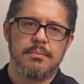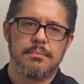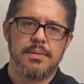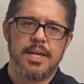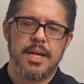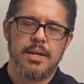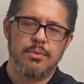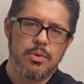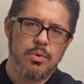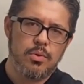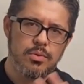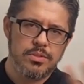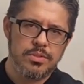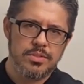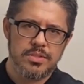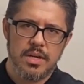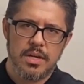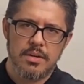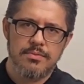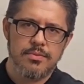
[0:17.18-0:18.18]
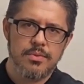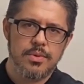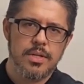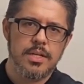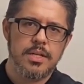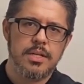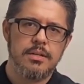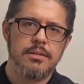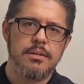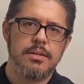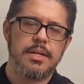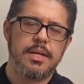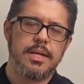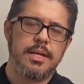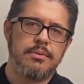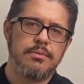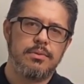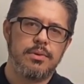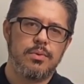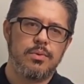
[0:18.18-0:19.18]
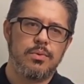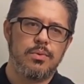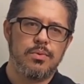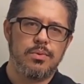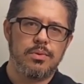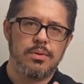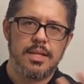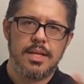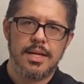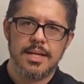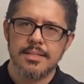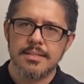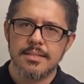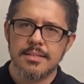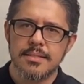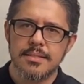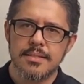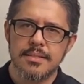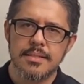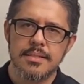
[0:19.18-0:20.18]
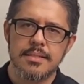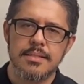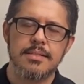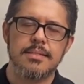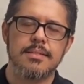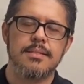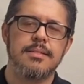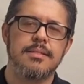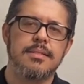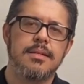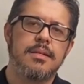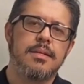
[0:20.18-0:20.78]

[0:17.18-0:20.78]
can record software, it can record licenses.